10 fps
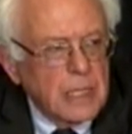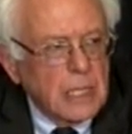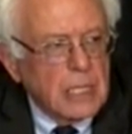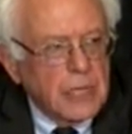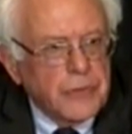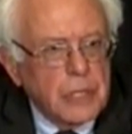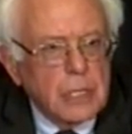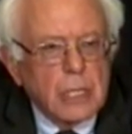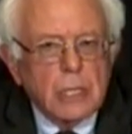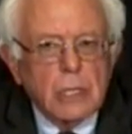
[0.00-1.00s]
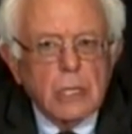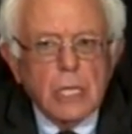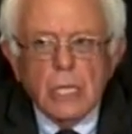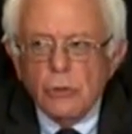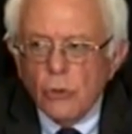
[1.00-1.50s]
that given
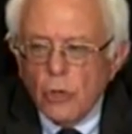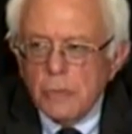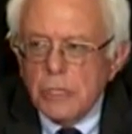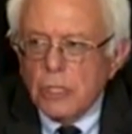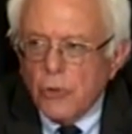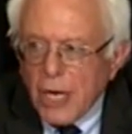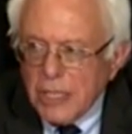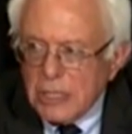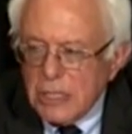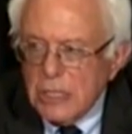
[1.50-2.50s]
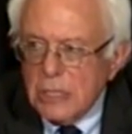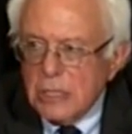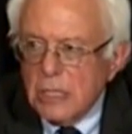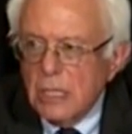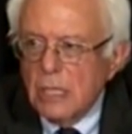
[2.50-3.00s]
the enormous
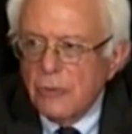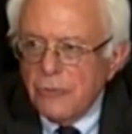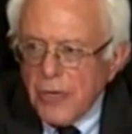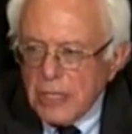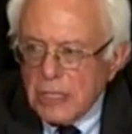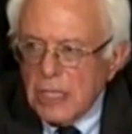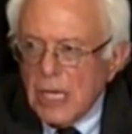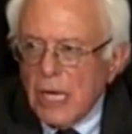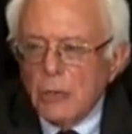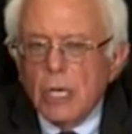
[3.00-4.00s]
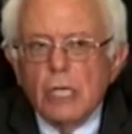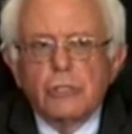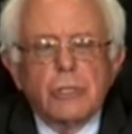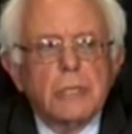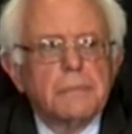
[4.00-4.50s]
crises facing our
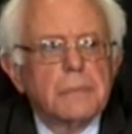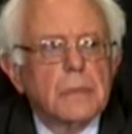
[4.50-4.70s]
country,